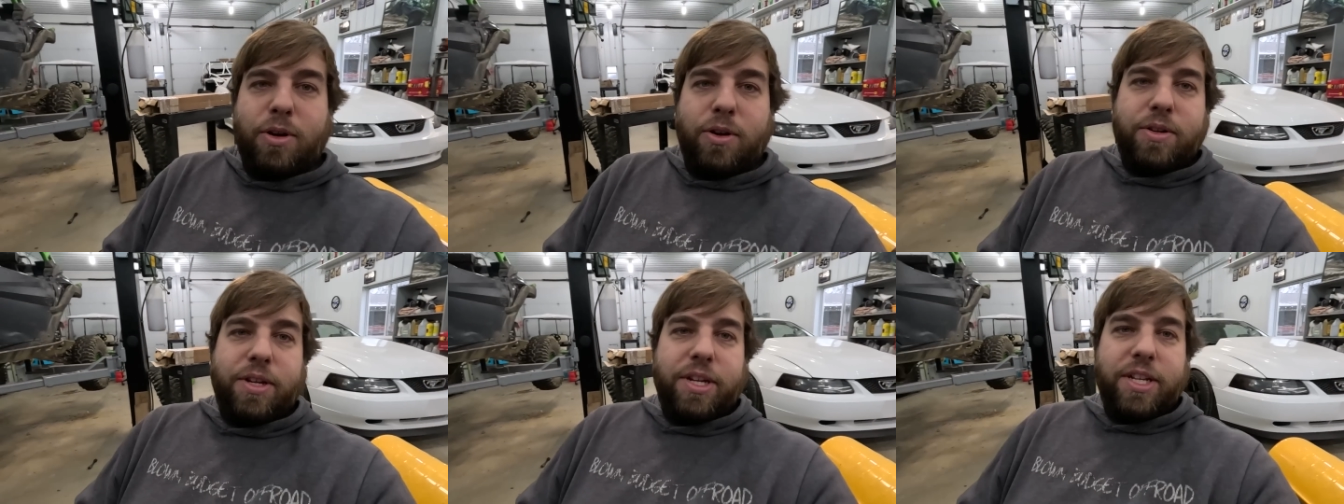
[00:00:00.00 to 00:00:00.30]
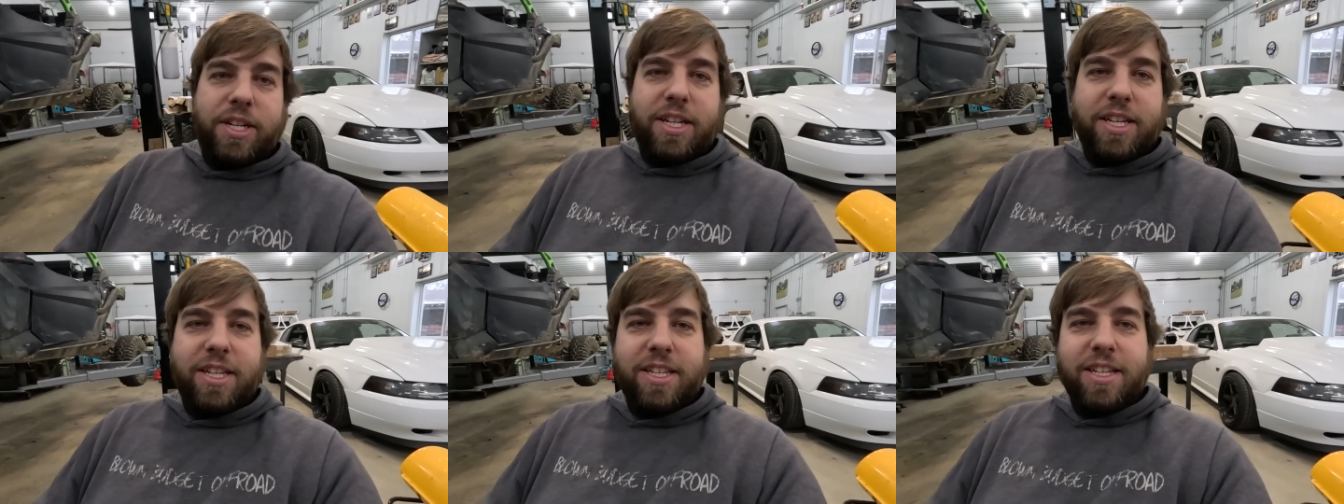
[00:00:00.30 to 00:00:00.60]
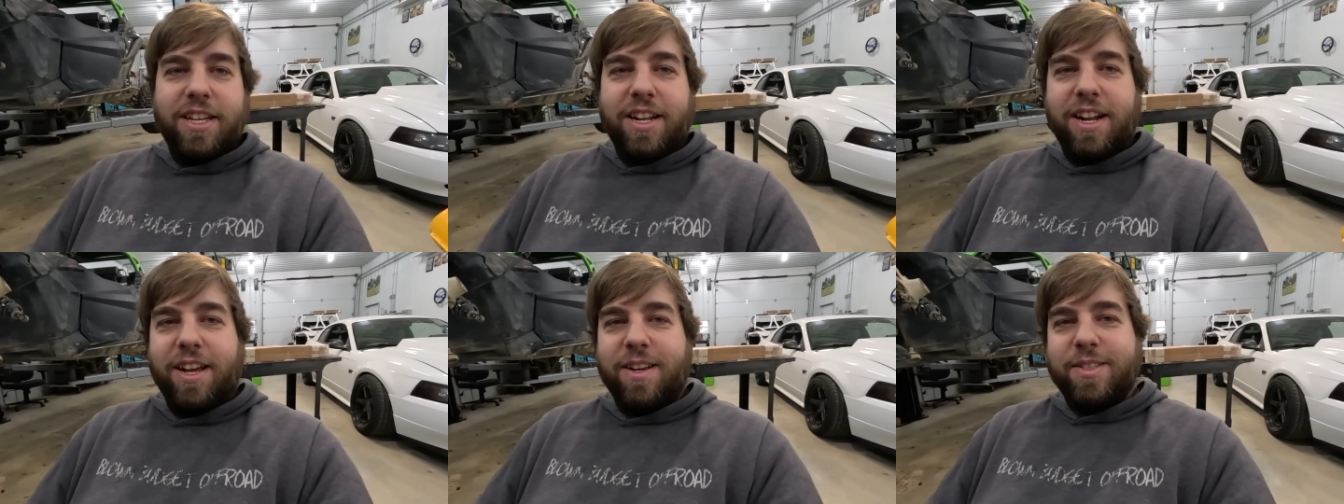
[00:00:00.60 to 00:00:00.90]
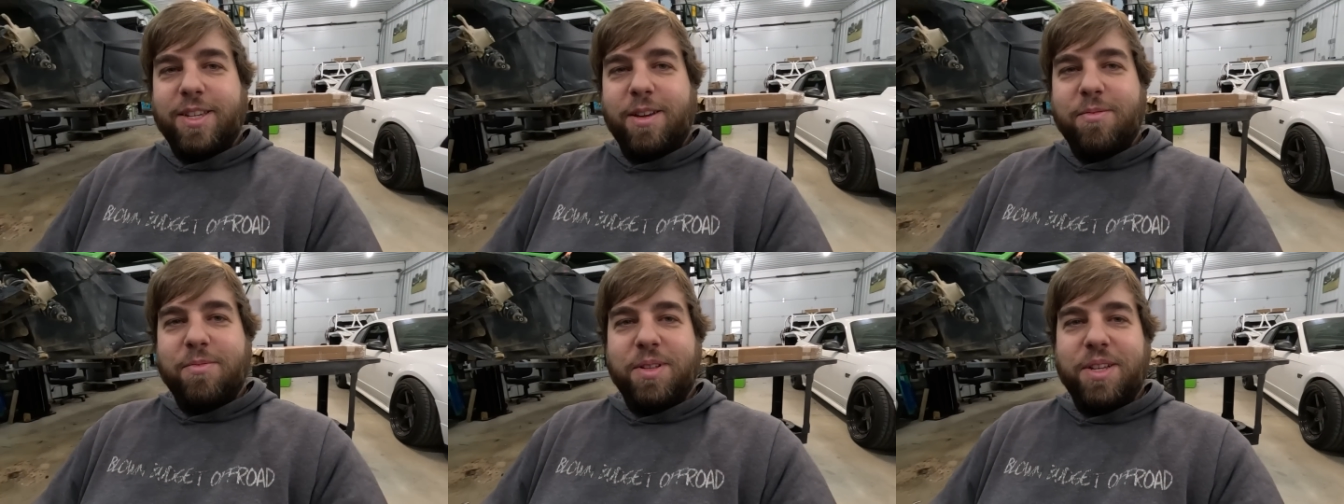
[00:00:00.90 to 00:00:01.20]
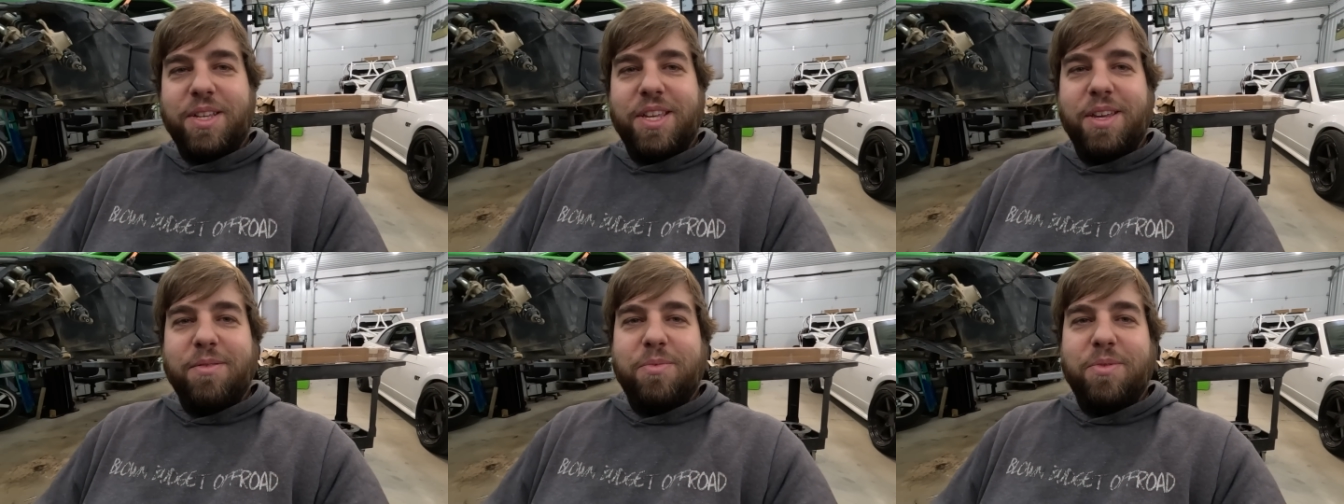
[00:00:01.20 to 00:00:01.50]
broken, and I was able
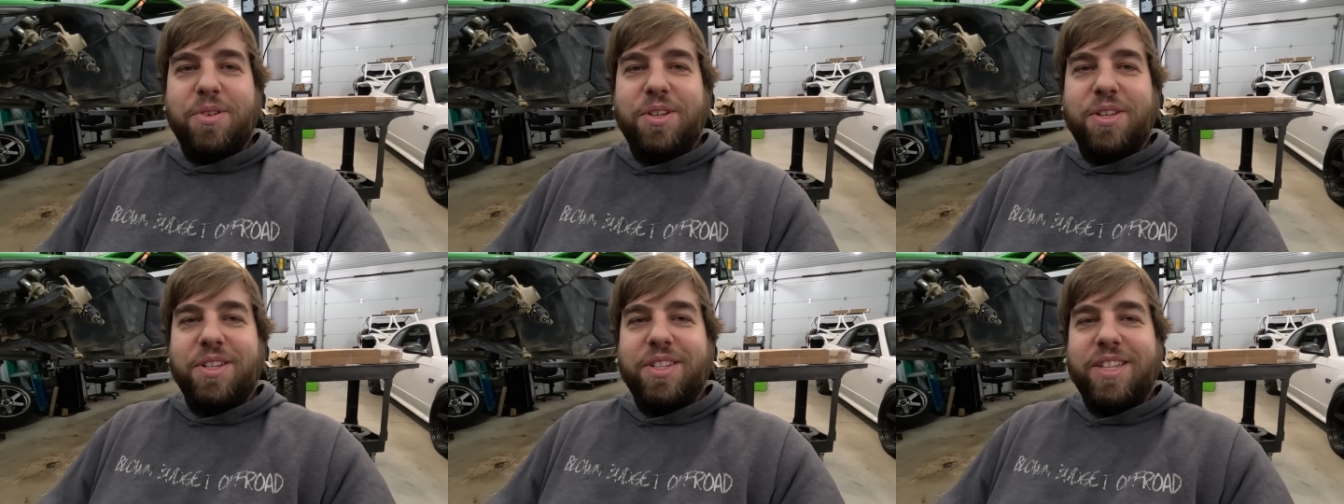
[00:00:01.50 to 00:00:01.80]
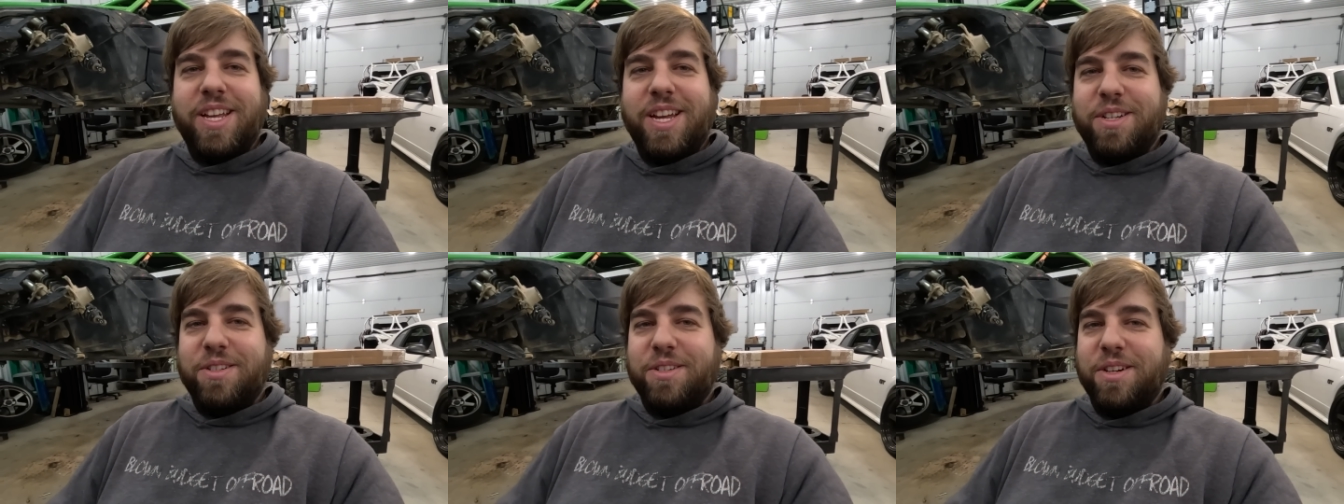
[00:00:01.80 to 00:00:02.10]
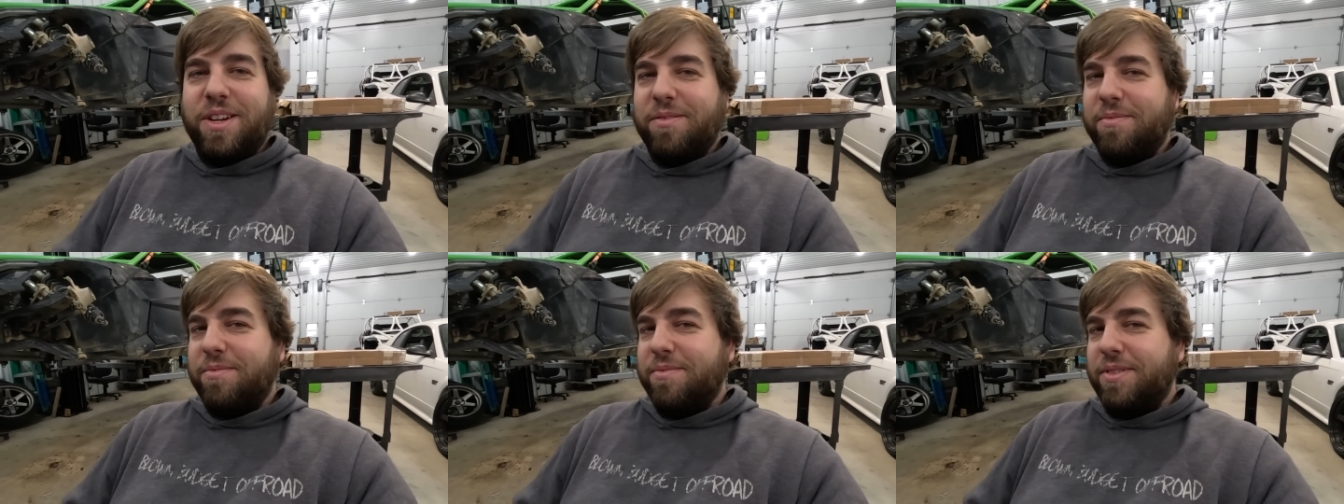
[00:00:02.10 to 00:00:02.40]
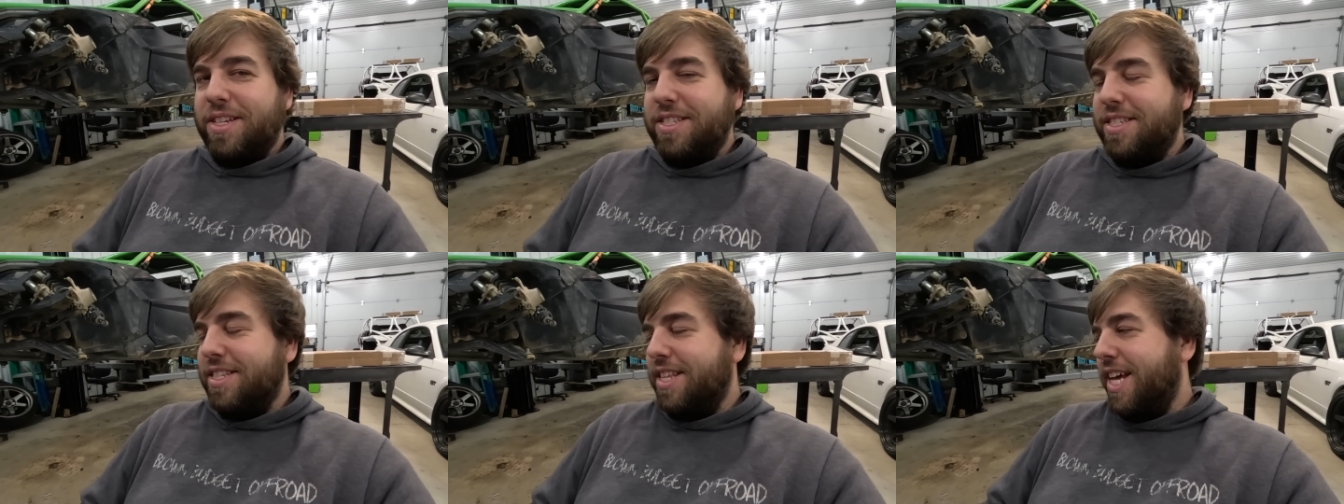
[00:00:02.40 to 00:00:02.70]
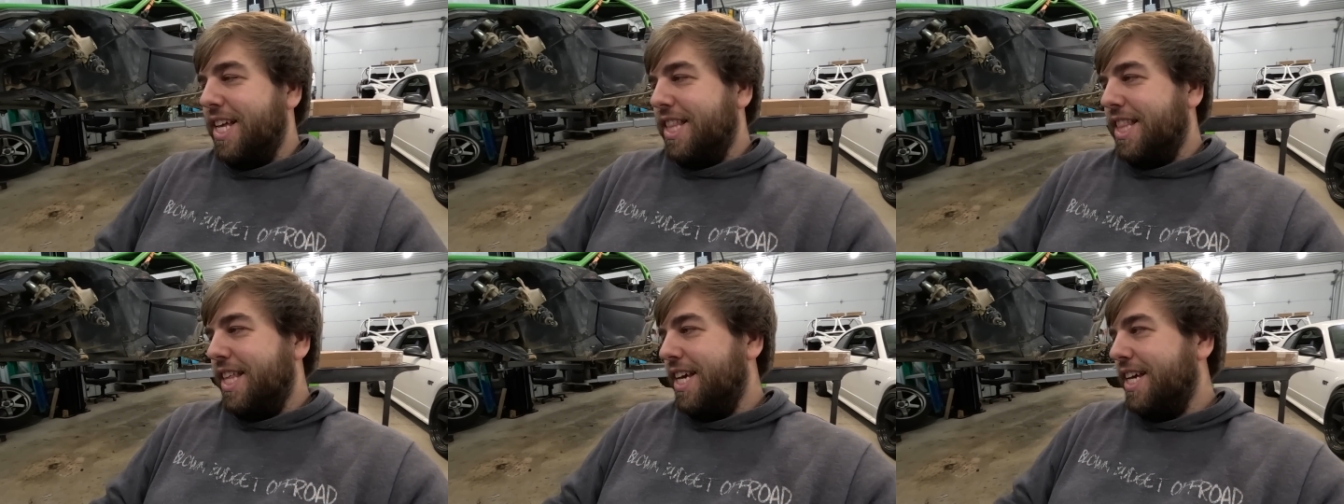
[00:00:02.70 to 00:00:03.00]
to keep wheeling that trip because of
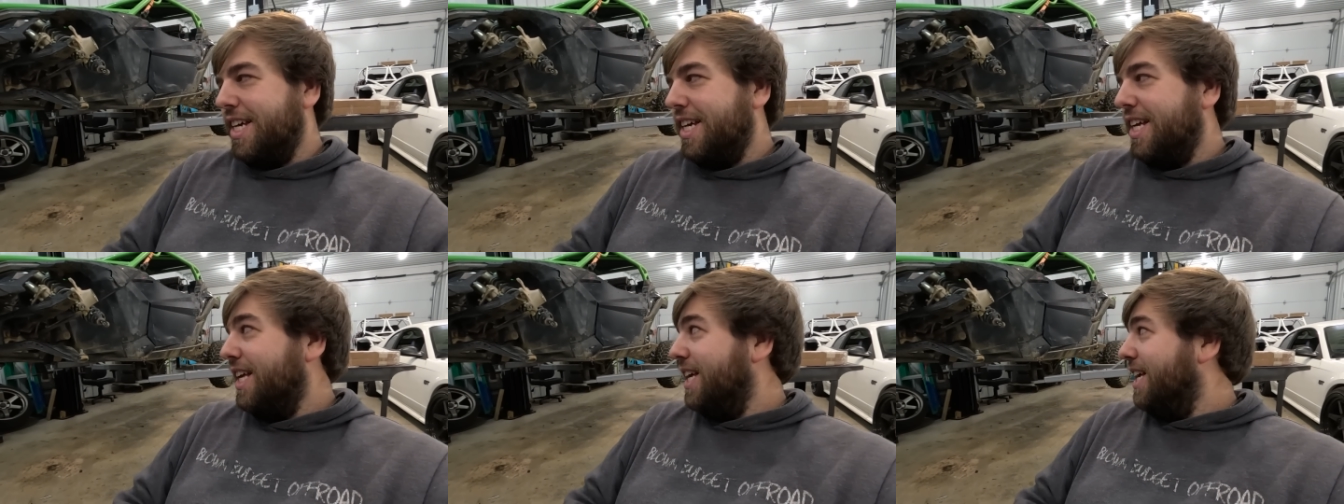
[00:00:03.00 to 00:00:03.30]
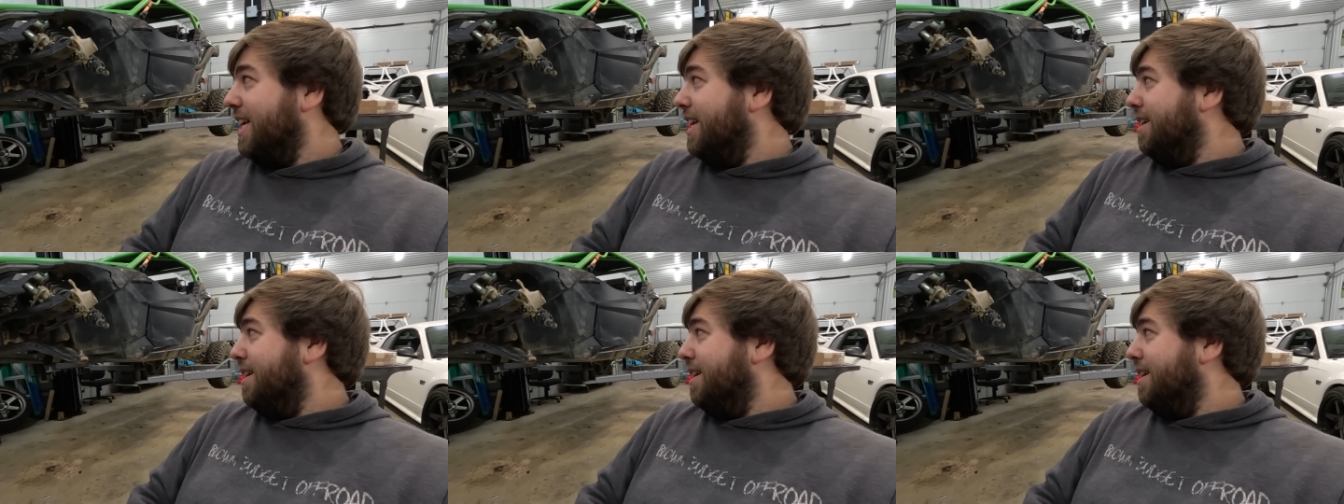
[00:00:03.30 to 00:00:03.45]
that thing